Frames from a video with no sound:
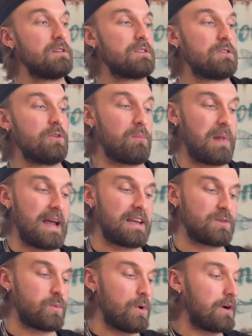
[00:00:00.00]
So the blank
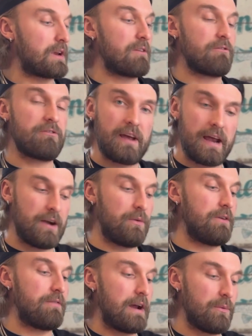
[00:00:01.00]
is working
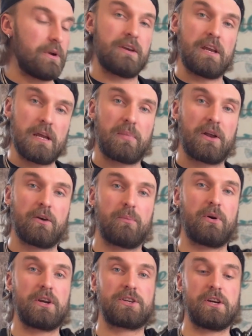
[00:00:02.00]
very, very deep under
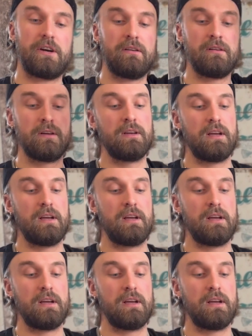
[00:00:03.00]
pressure,